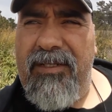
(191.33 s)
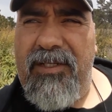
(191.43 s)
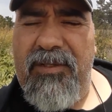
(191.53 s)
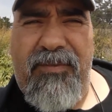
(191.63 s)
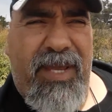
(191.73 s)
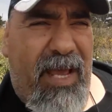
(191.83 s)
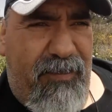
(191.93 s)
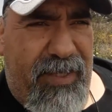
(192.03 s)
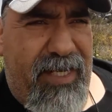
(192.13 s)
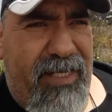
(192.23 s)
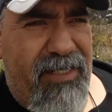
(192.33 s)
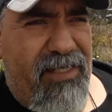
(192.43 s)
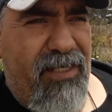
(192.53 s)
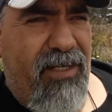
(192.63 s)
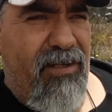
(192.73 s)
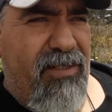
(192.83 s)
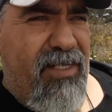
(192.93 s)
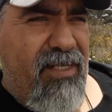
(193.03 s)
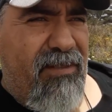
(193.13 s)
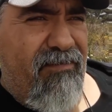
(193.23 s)
to be at peace, you know,
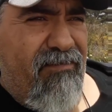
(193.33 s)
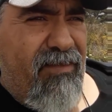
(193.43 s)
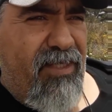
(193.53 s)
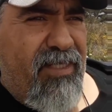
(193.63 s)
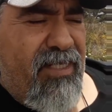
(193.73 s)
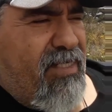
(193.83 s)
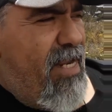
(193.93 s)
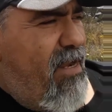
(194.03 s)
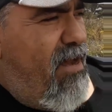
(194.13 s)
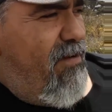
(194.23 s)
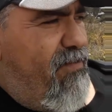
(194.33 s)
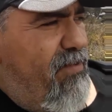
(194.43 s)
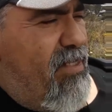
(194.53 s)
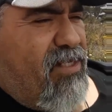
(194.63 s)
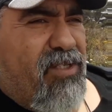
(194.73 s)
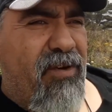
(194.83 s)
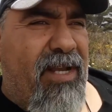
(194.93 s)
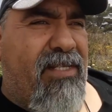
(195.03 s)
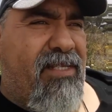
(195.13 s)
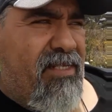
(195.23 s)
to to take off the
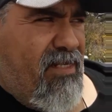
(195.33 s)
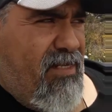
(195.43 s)
stress